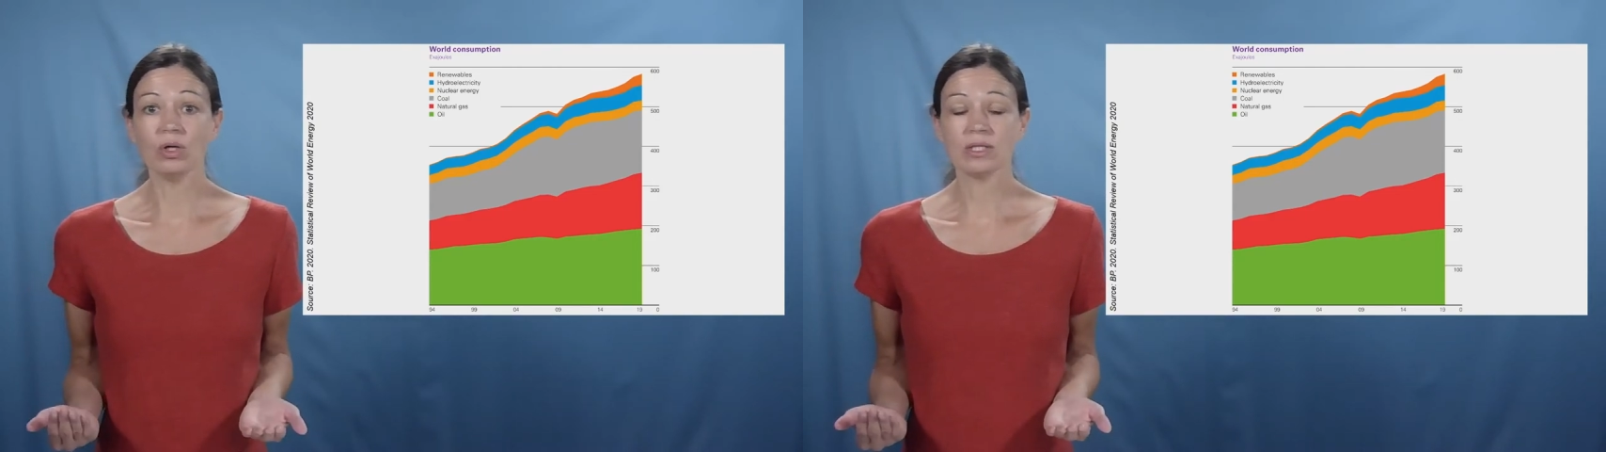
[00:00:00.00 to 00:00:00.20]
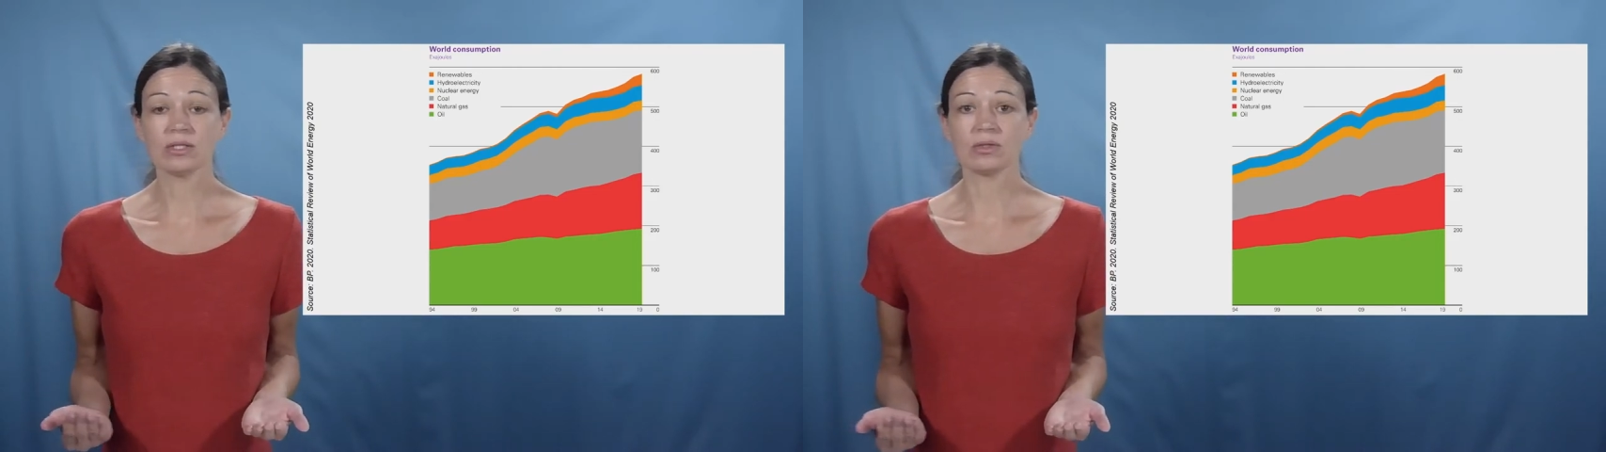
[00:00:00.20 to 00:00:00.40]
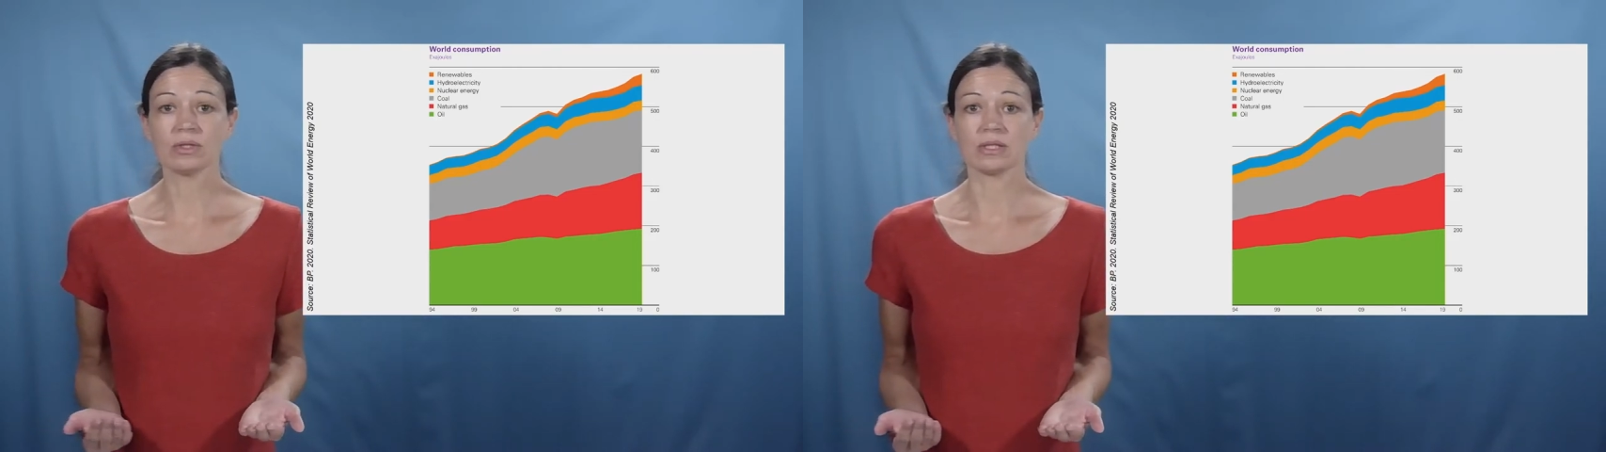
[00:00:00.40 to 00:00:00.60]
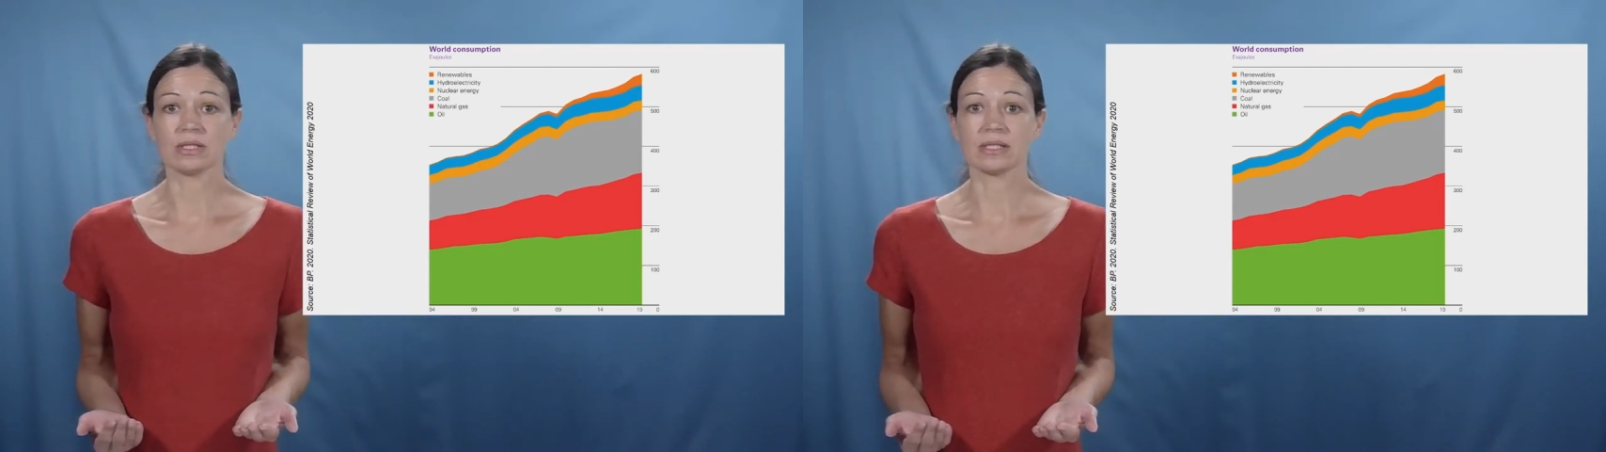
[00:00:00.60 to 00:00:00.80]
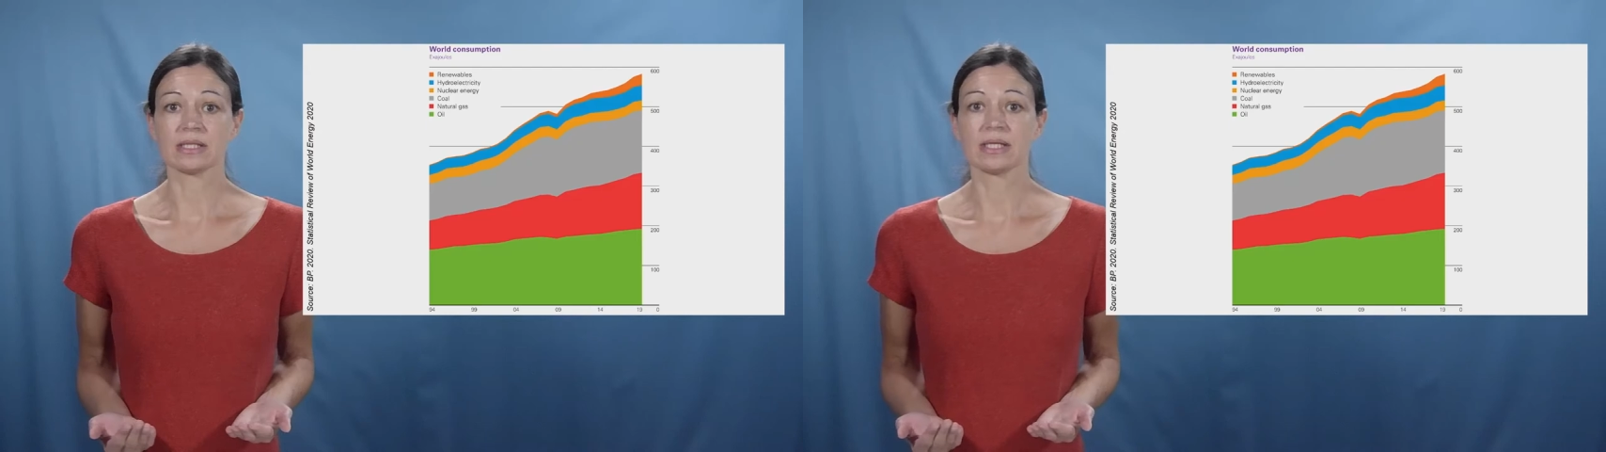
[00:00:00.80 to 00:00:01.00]

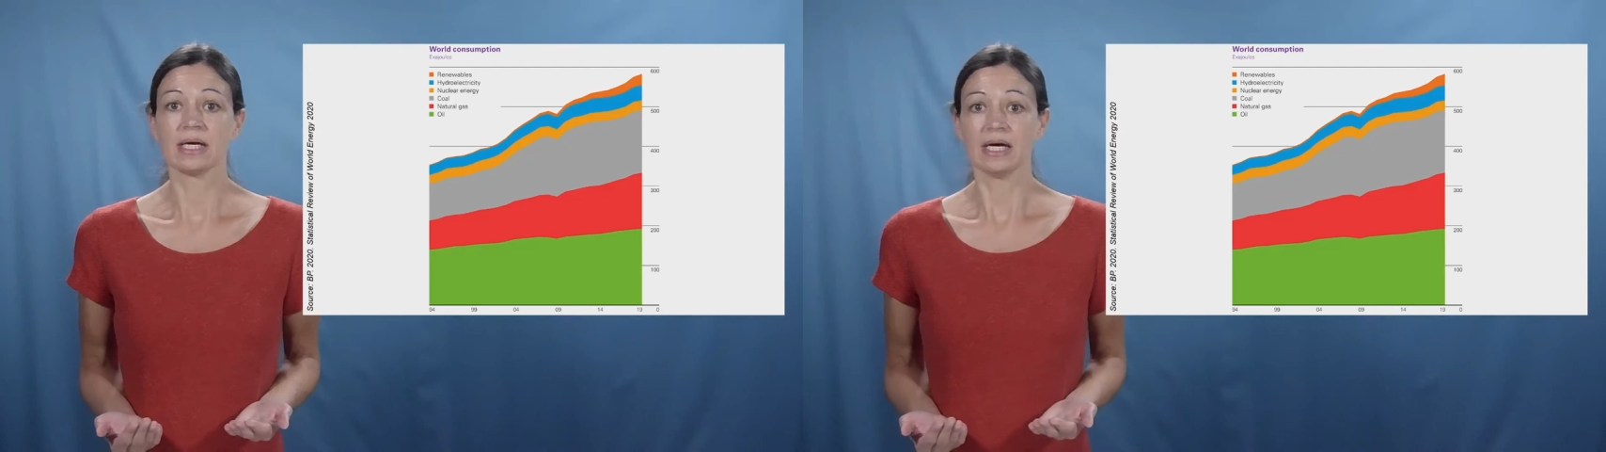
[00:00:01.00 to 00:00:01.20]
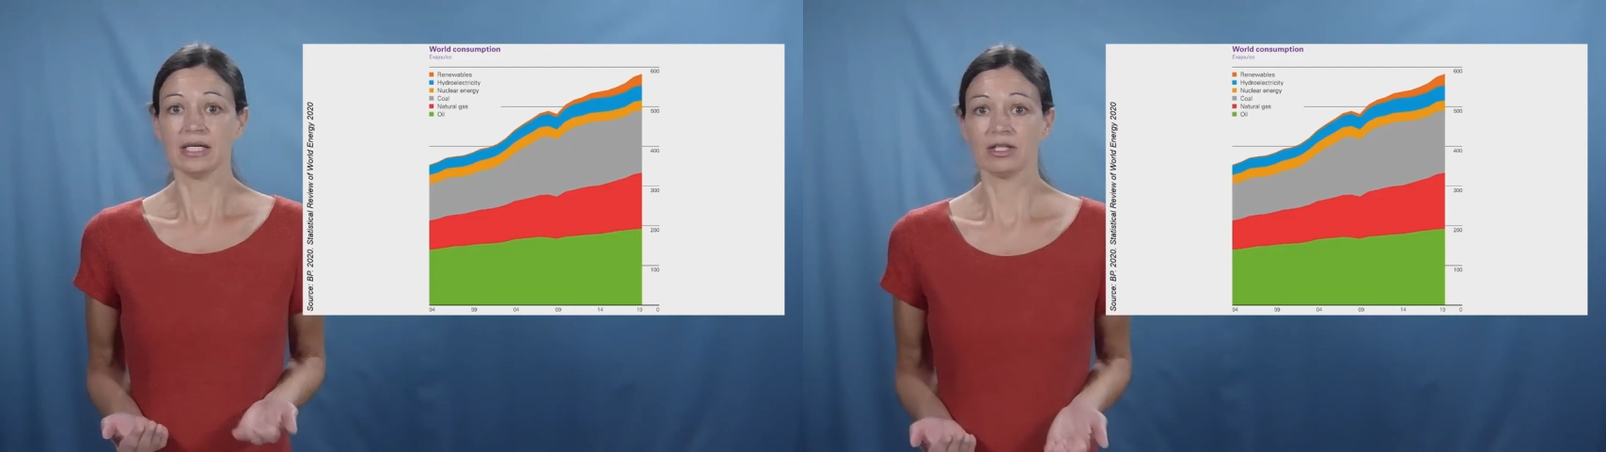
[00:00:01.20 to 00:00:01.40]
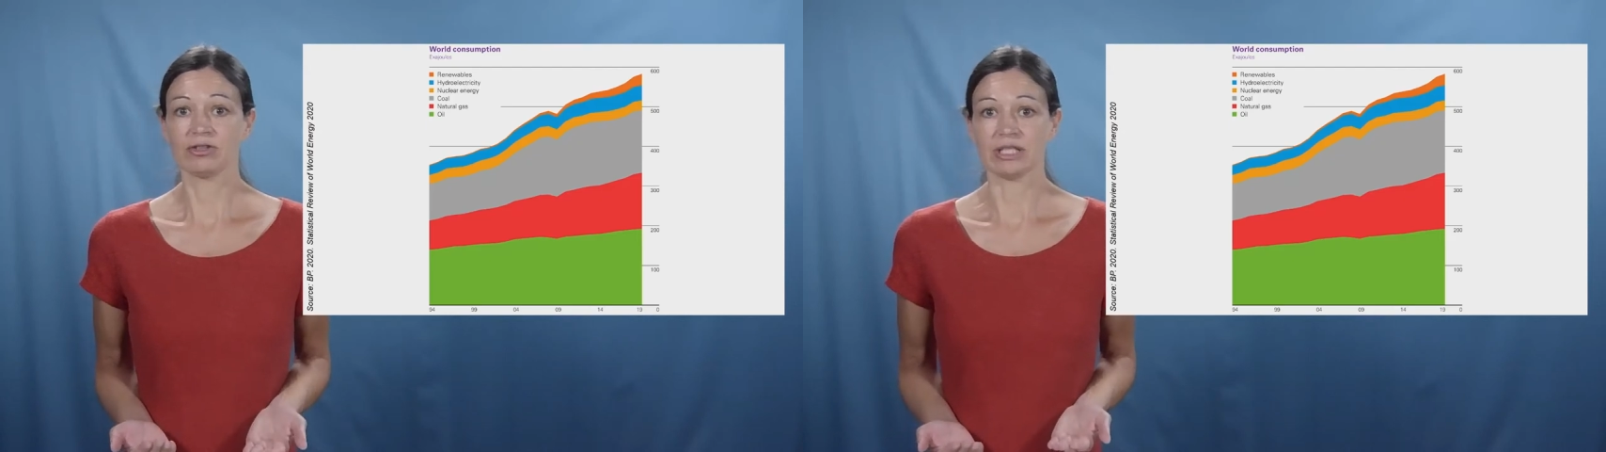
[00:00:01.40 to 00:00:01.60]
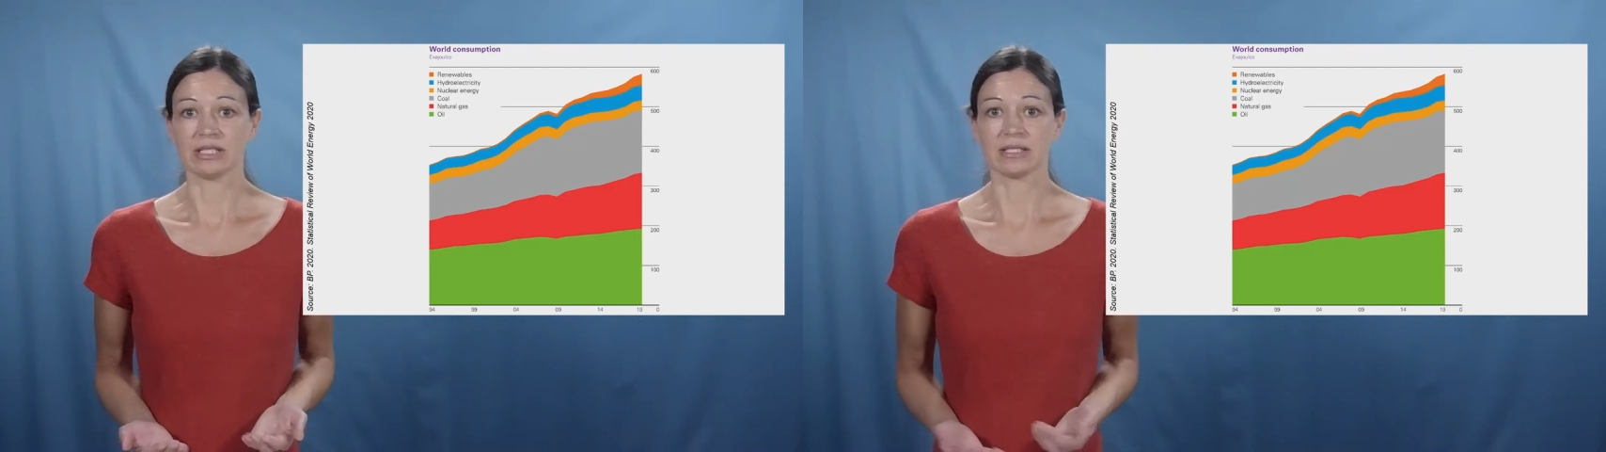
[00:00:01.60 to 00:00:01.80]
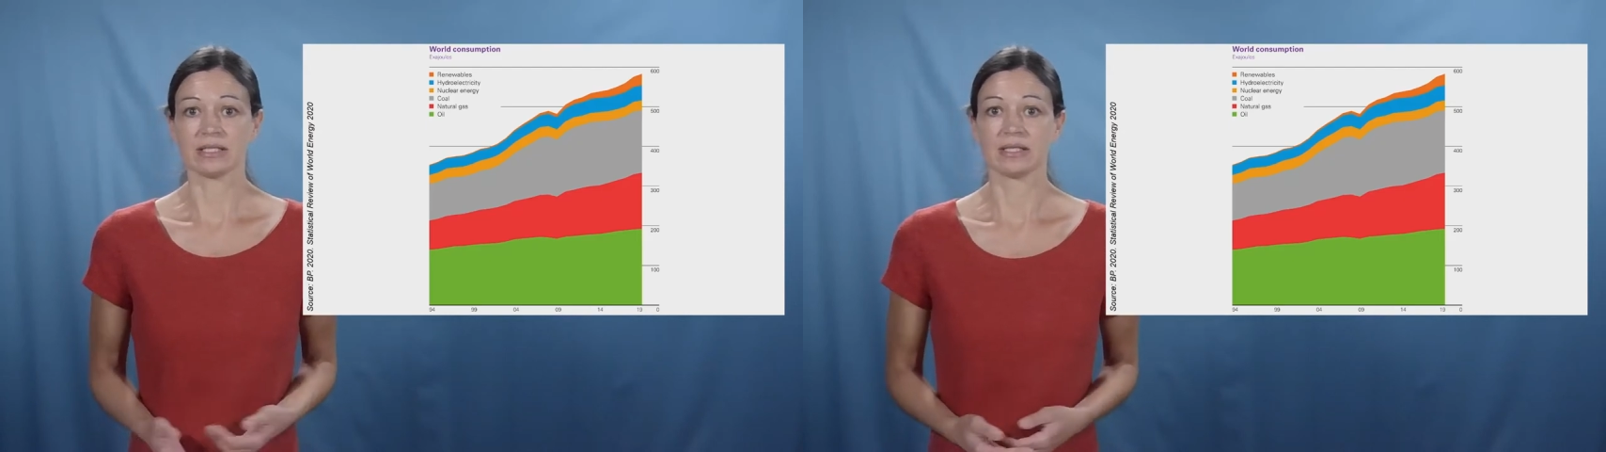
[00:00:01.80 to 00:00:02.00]
sources
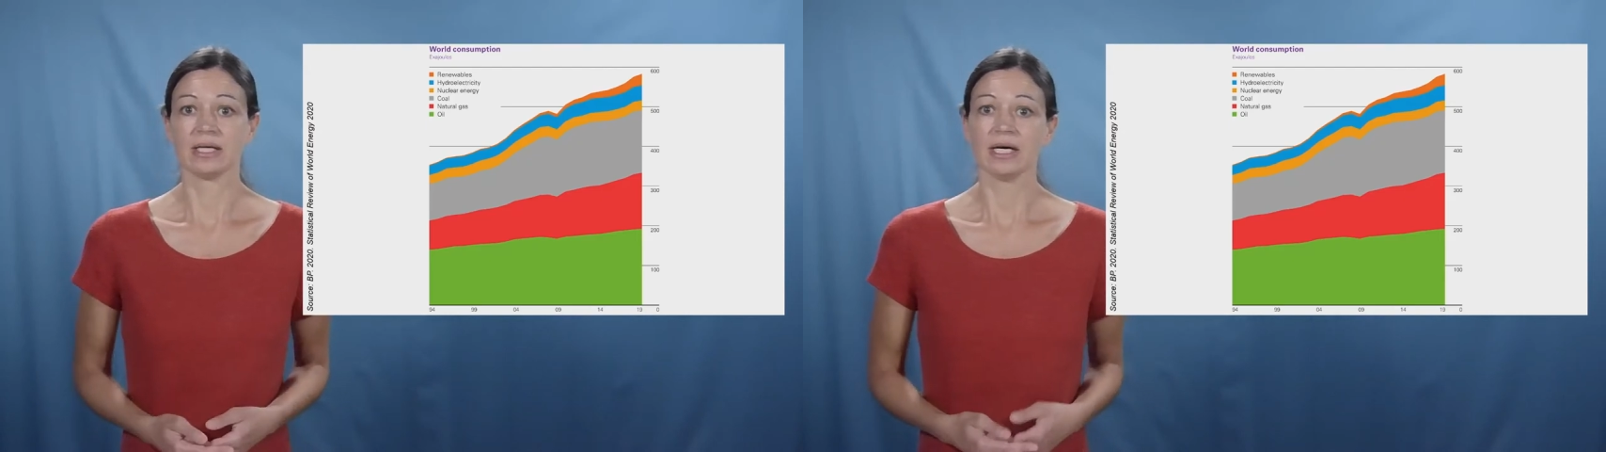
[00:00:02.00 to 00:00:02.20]
increased,